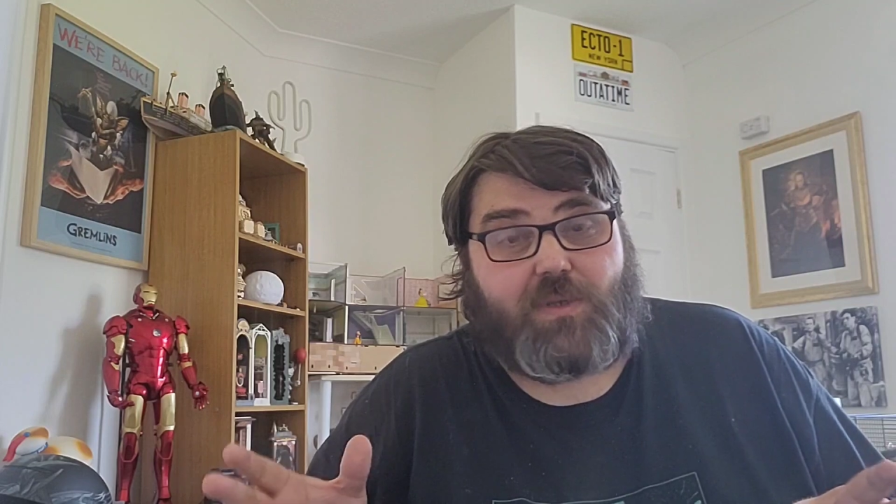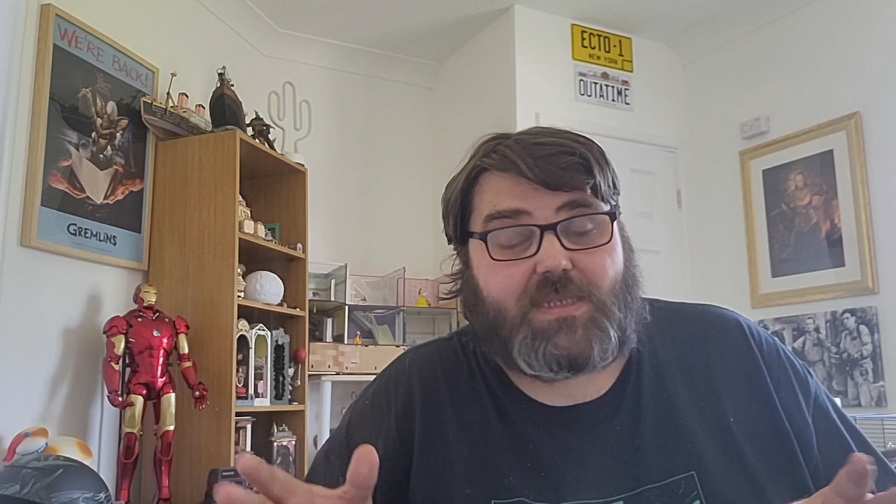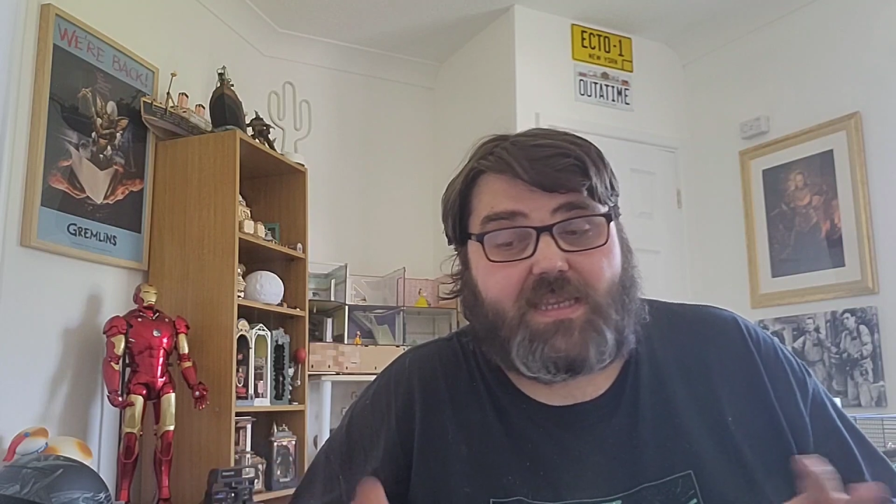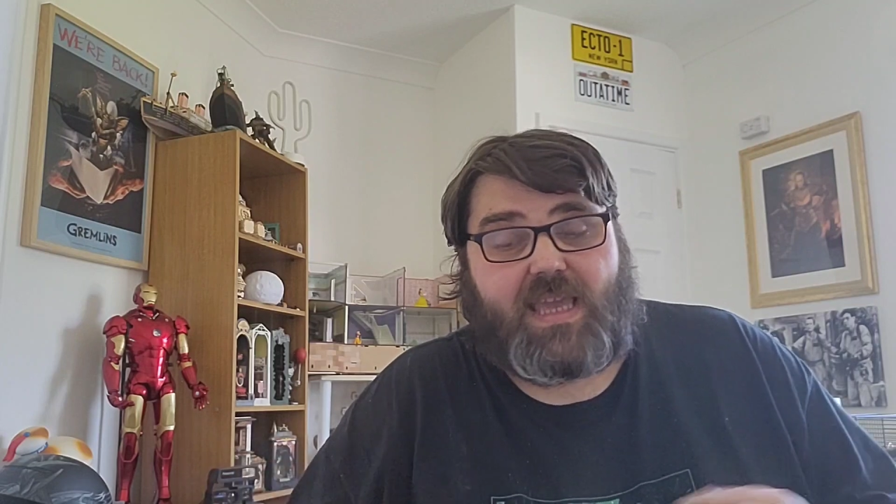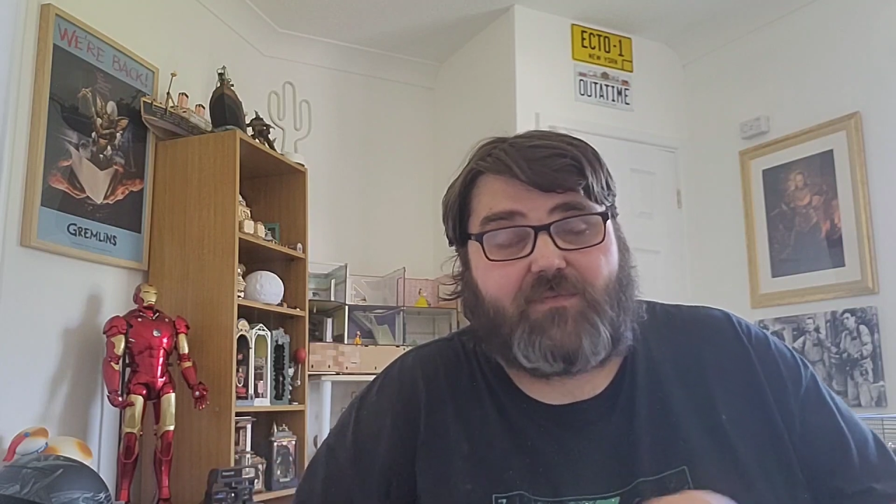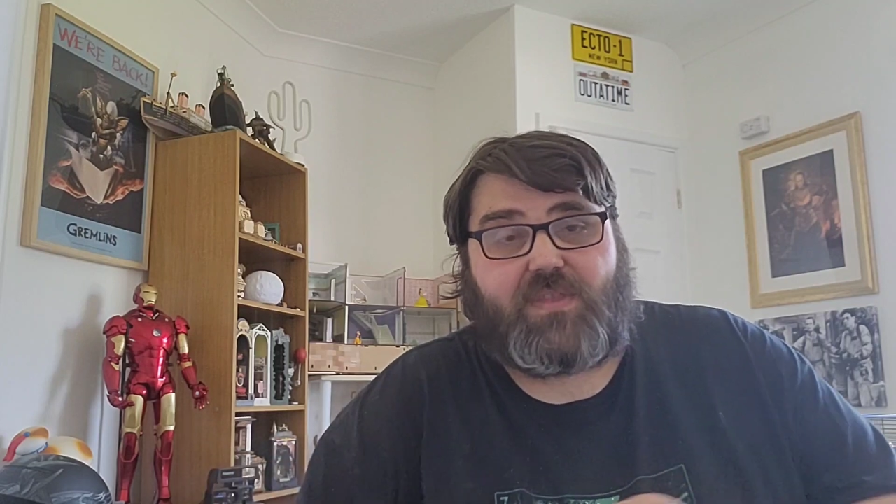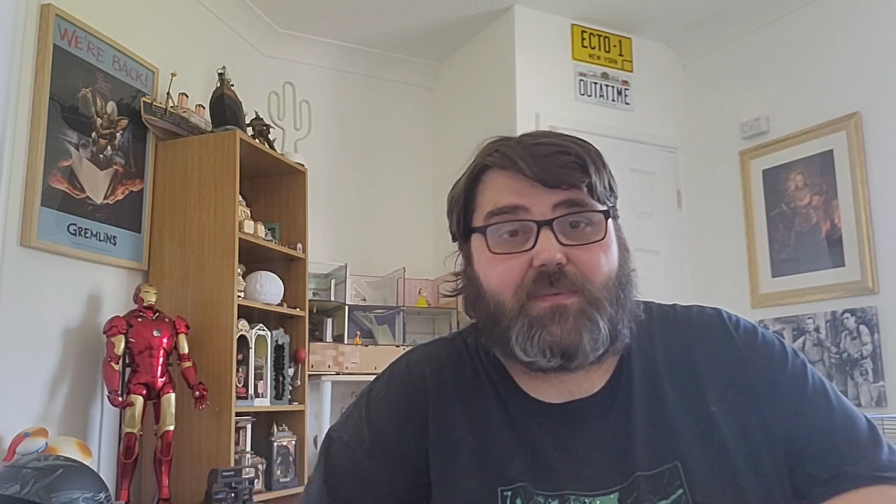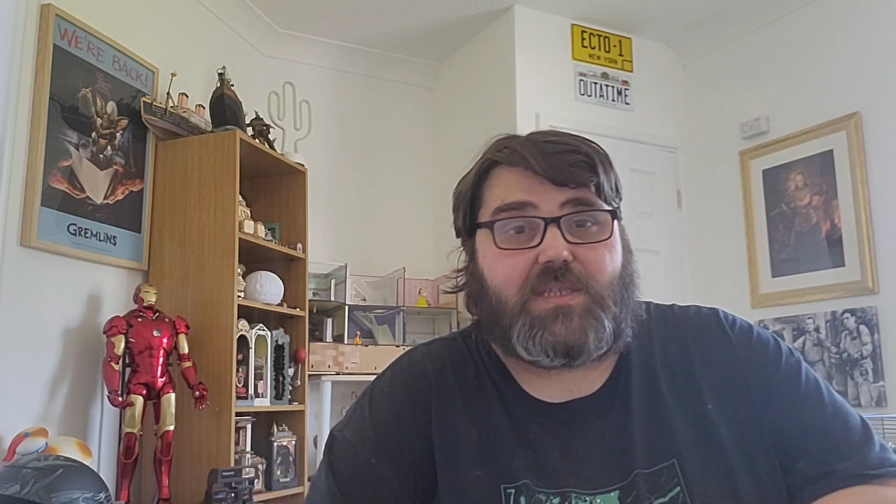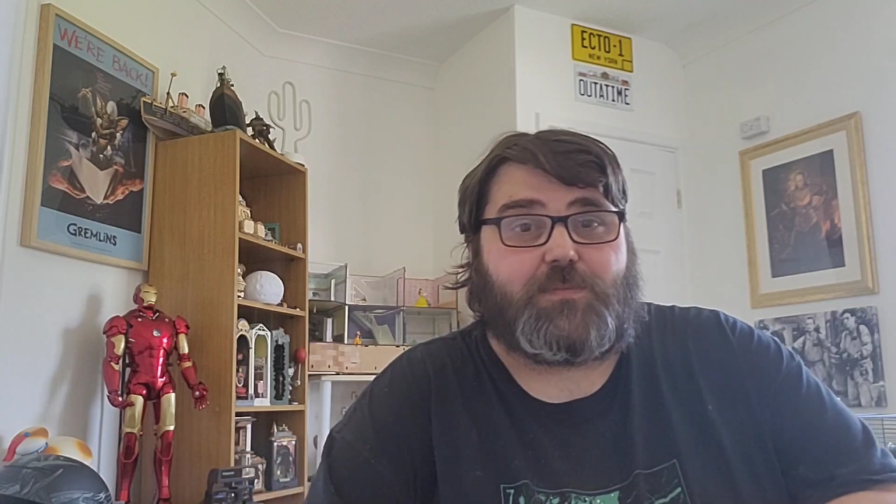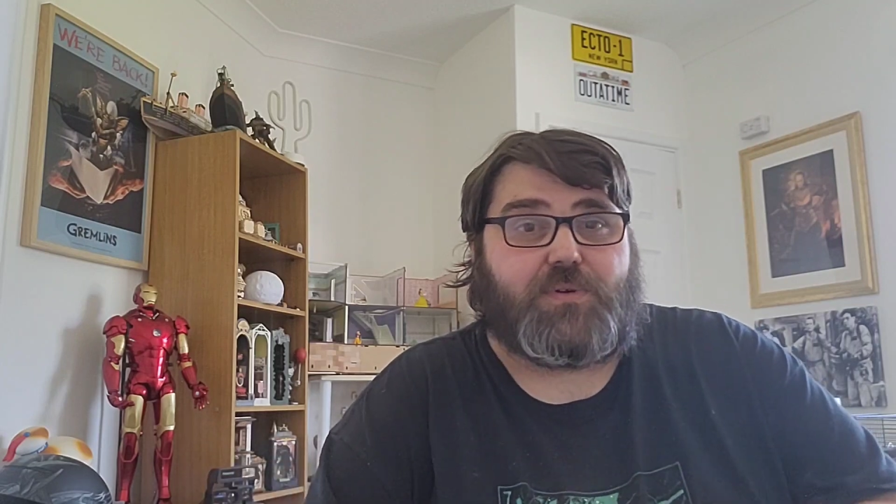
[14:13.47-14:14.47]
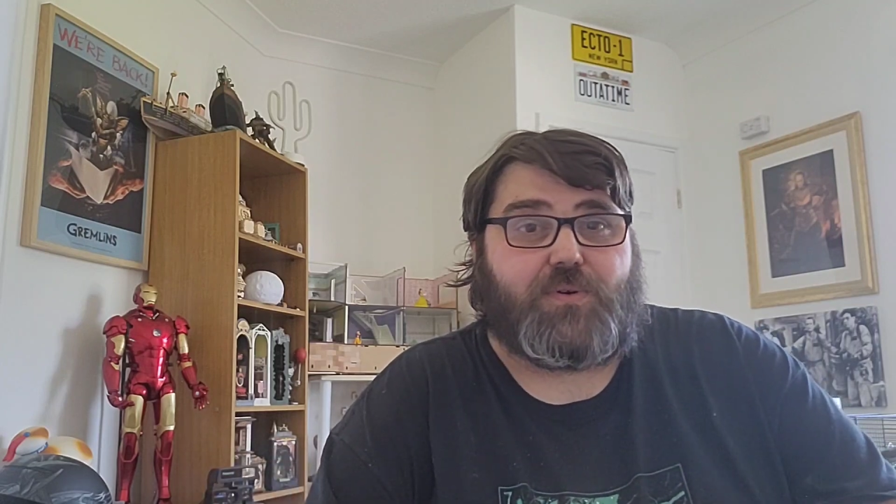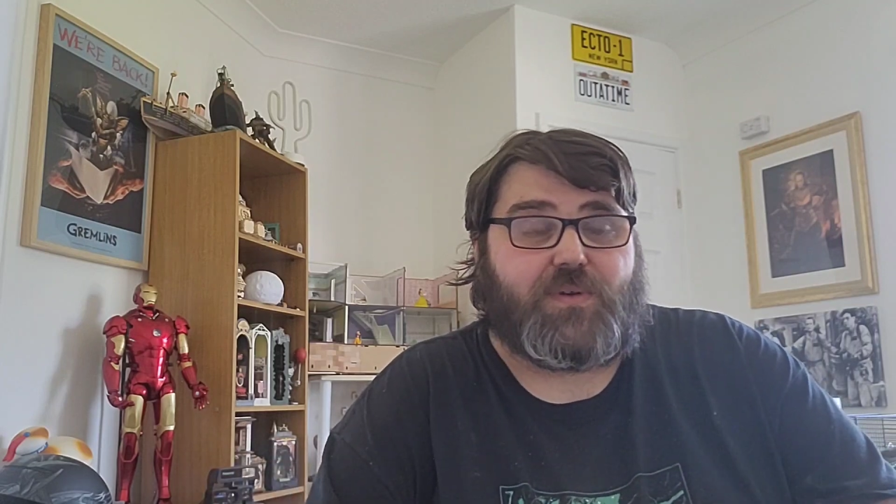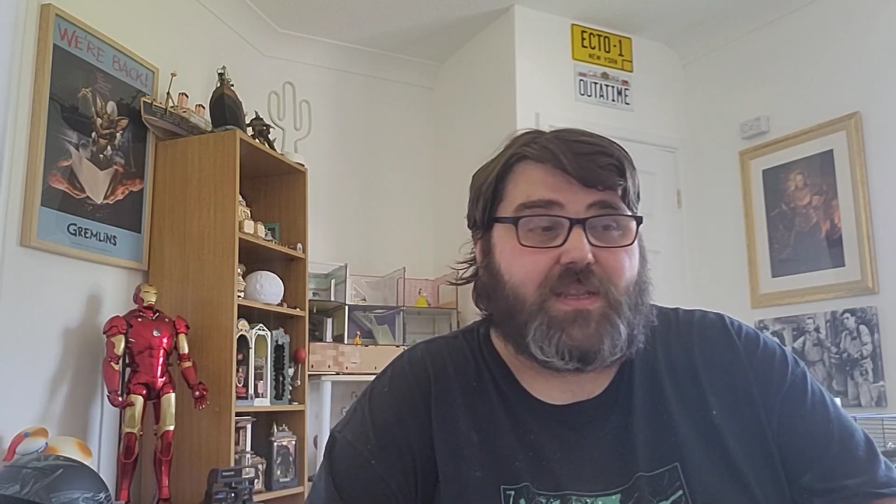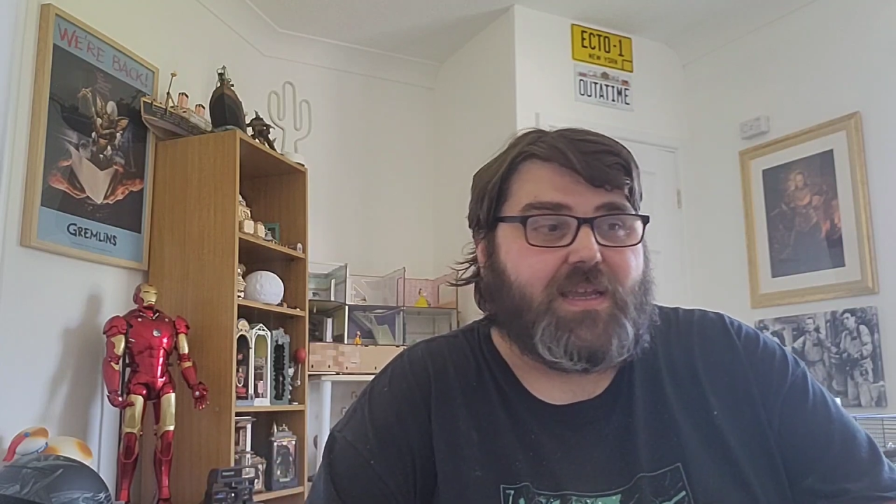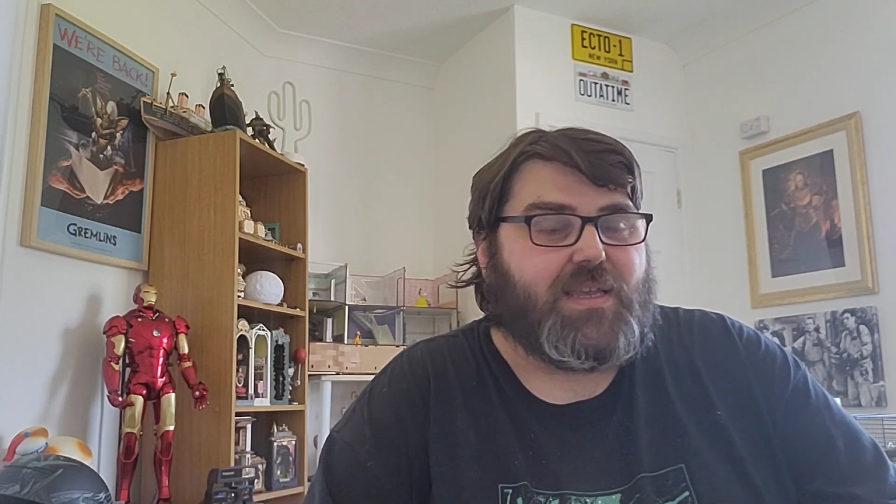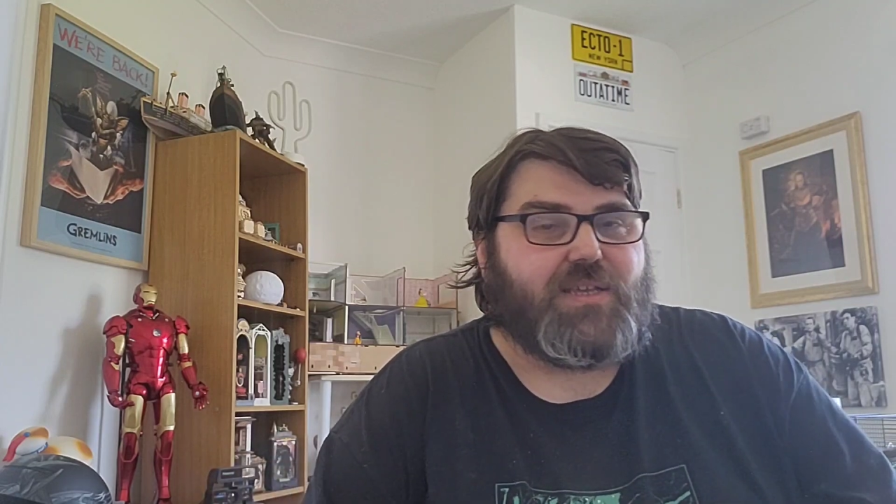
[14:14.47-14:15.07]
wasn't going to give them money to bought one.